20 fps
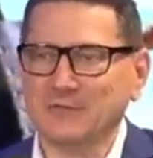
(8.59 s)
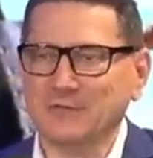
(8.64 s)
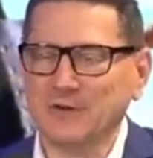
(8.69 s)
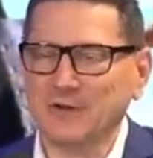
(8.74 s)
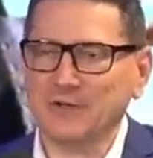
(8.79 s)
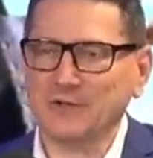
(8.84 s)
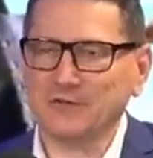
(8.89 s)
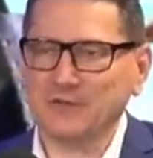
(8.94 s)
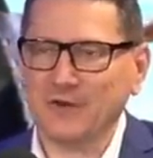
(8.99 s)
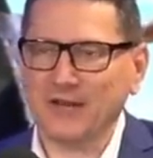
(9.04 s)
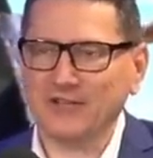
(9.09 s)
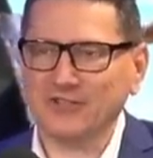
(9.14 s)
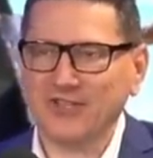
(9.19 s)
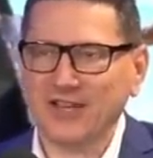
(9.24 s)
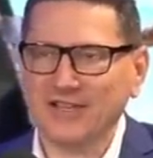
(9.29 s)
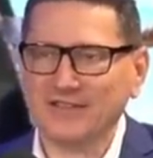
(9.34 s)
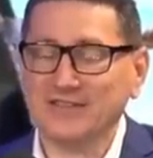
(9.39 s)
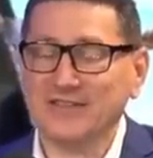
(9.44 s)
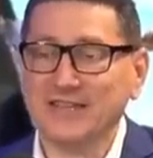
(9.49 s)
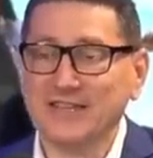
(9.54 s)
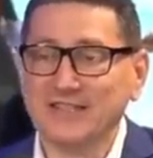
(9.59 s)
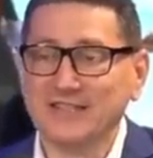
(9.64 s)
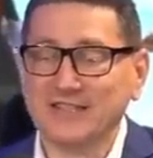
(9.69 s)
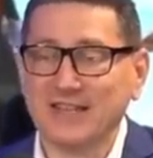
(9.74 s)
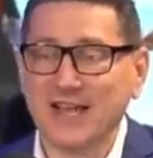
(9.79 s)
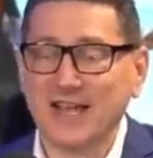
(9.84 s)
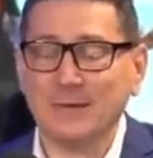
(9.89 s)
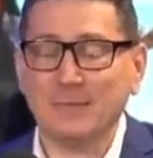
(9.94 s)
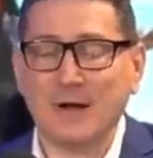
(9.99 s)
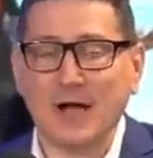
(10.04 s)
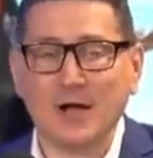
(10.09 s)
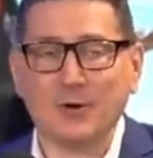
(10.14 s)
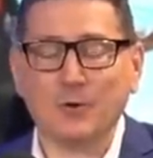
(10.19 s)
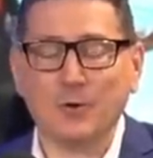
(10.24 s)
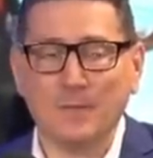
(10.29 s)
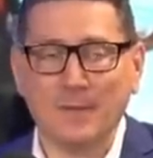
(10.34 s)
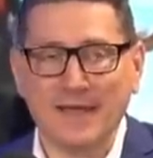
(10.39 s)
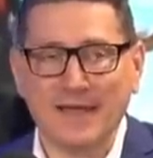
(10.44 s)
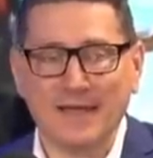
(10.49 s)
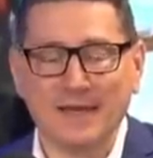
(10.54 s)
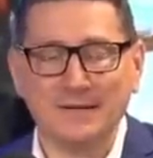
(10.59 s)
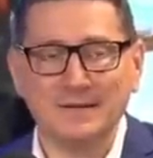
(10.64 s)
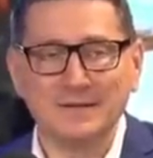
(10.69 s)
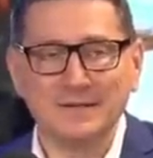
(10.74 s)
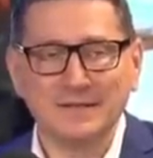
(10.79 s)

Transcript: Furious franchise, this time Aquaman,